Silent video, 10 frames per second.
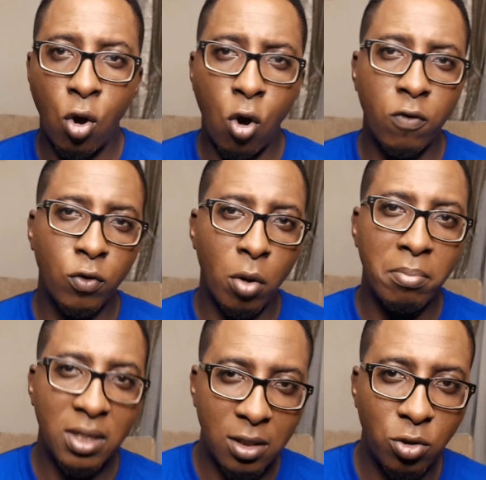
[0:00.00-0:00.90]
of not
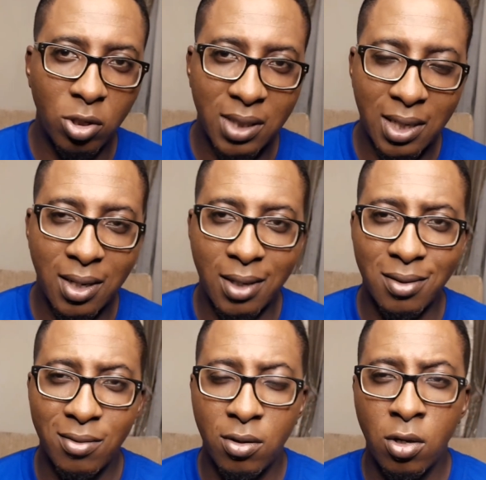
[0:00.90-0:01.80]
meeting your
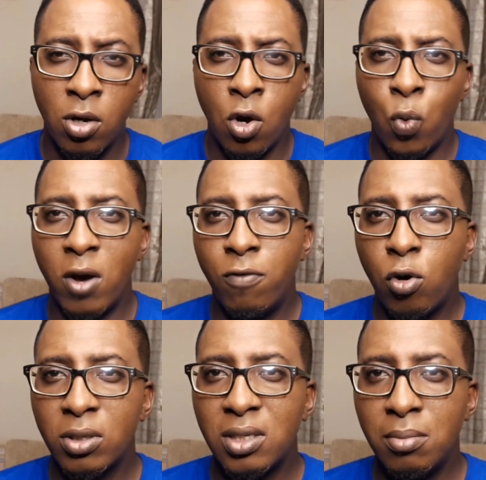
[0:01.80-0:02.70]
deadline. We are
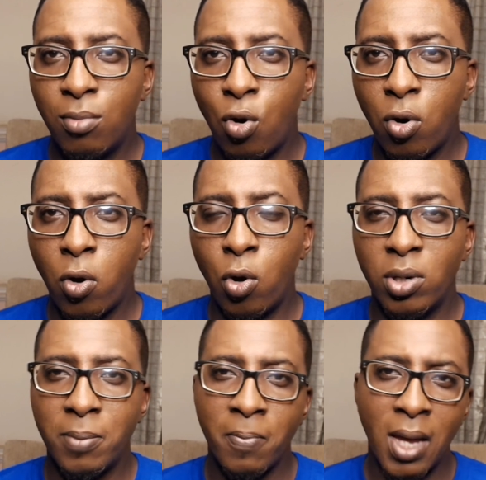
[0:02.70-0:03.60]
focusing more
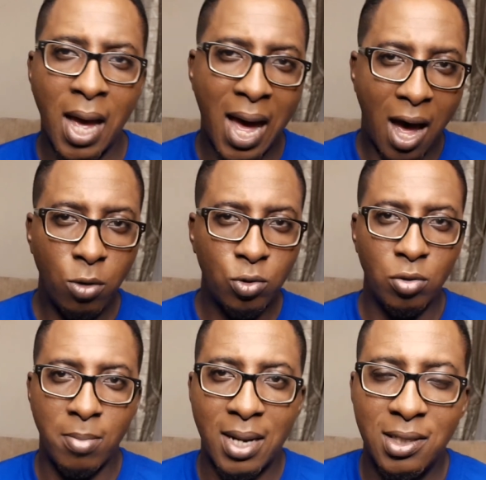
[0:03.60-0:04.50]
on how
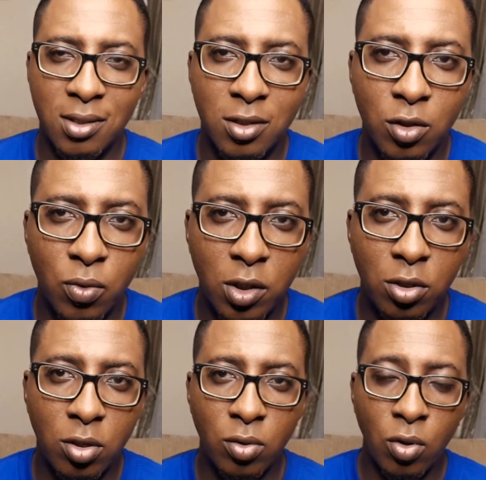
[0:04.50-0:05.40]
to manage a
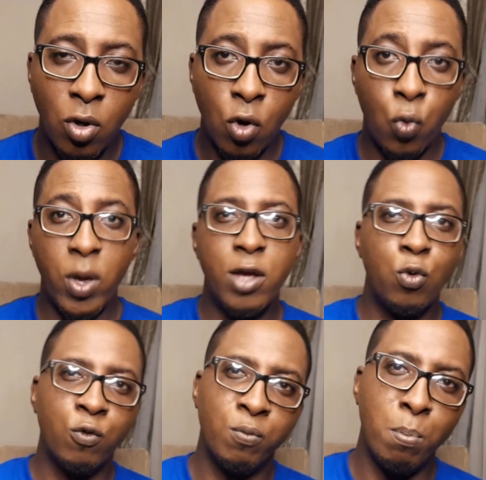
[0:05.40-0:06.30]
situation where
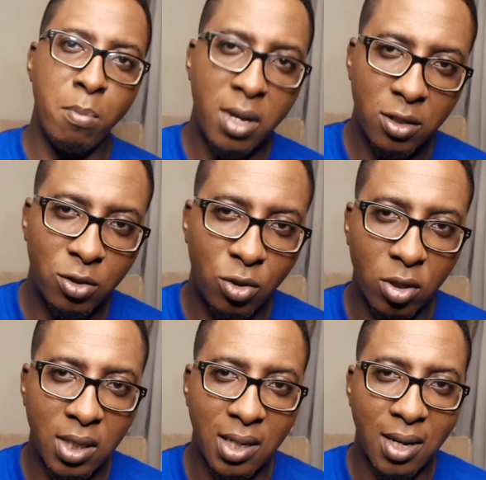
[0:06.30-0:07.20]
you've missed your
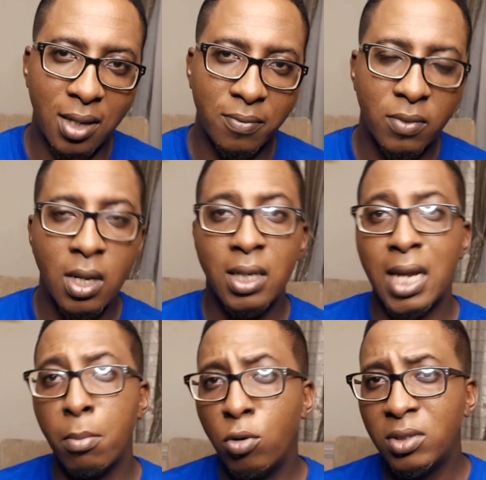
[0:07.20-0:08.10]
deadline.
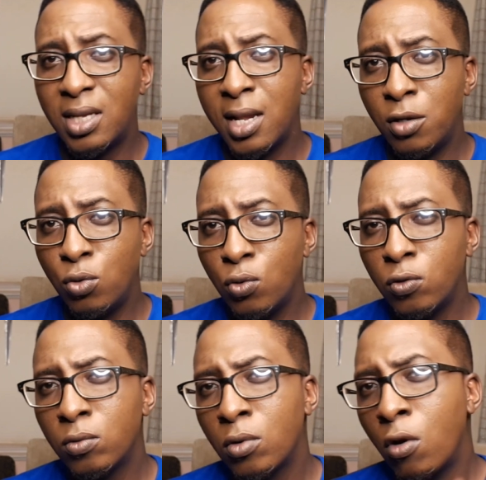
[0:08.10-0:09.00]
Now, I'm going to be telling you
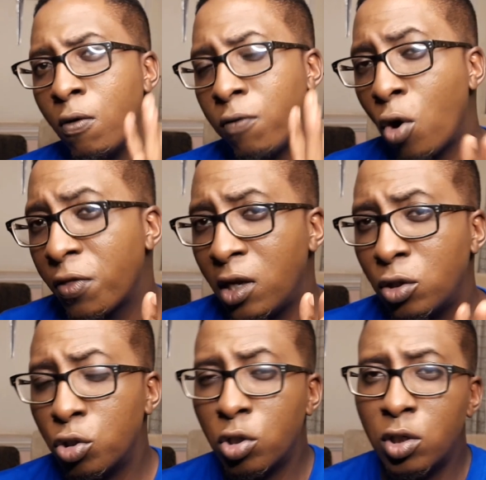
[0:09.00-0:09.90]
4 things
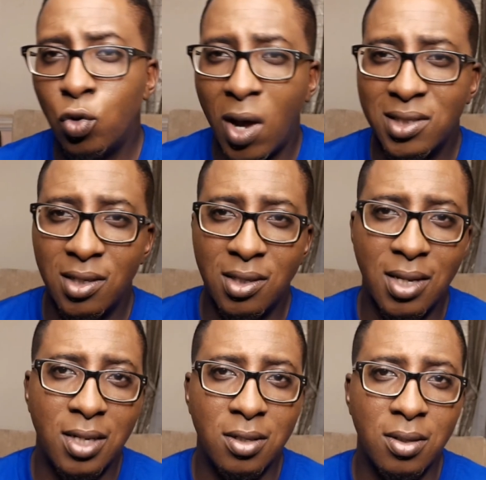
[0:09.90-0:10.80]
you shouldn't do as a
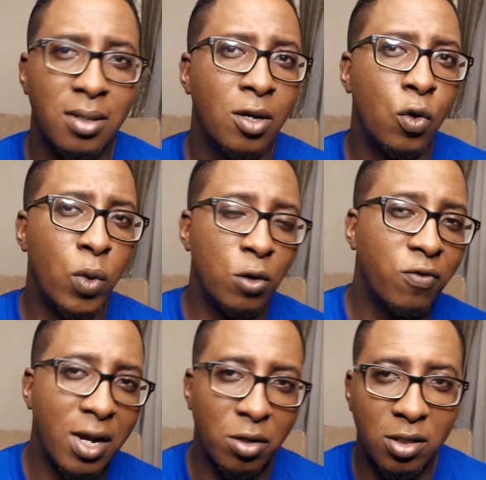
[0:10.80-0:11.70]
designer when you
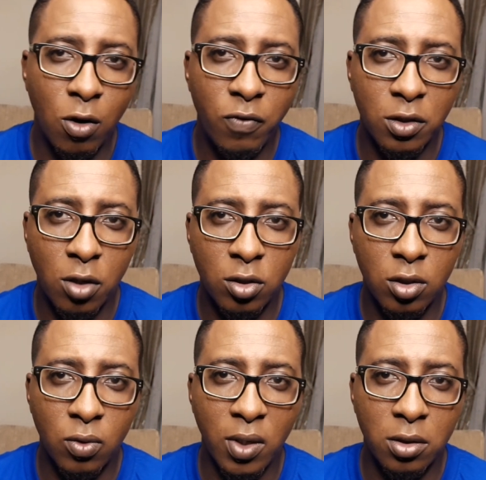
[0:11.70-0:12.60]
find yourself in such
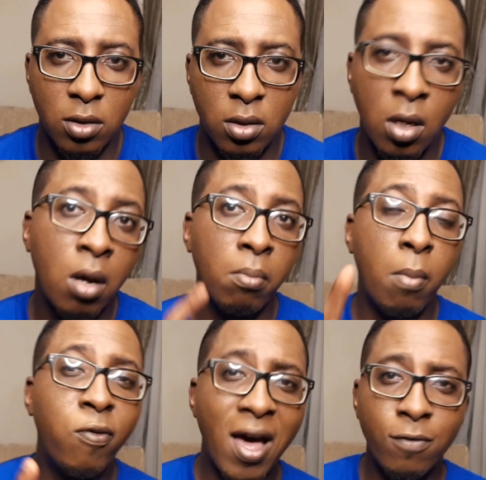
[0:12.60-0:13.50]
situations. But
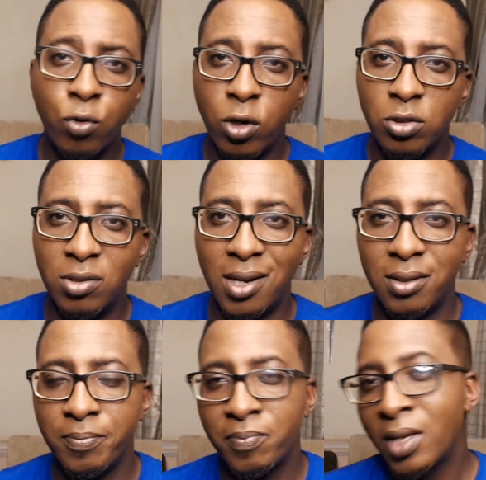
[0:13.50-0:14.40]
before I even go into
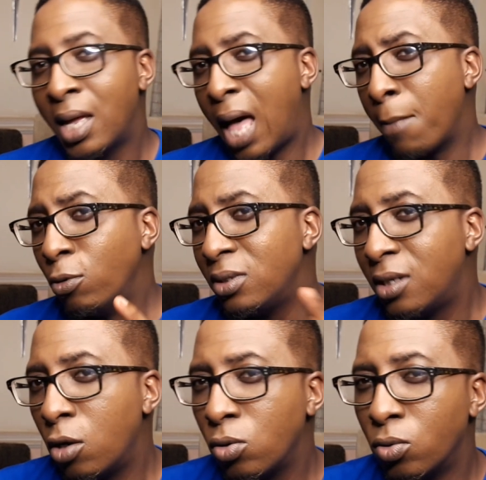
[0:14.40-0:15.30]
that, I'm going to
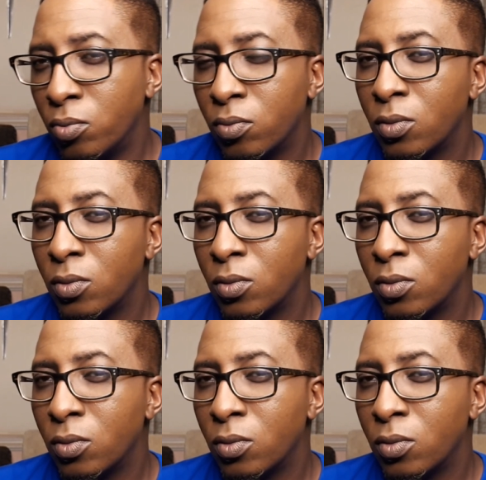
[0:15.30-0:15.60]
tell you